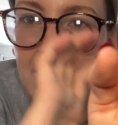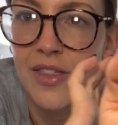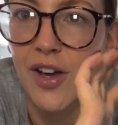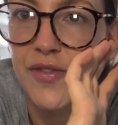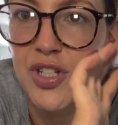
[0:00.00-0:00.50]

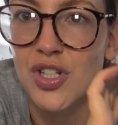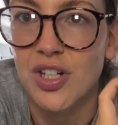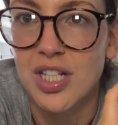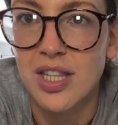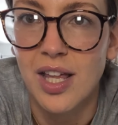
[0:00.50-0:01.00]
that I've just
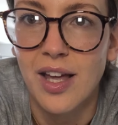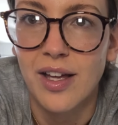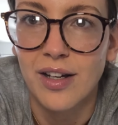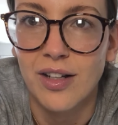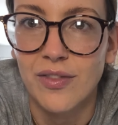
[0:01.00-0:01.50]
chucked in
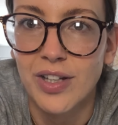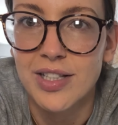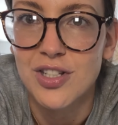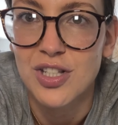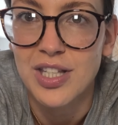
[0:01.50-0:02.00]
there, kind of like
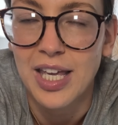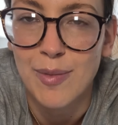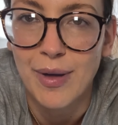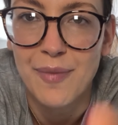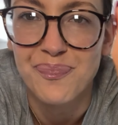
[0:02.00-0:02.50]
to just
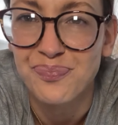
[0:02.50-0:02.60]
keep it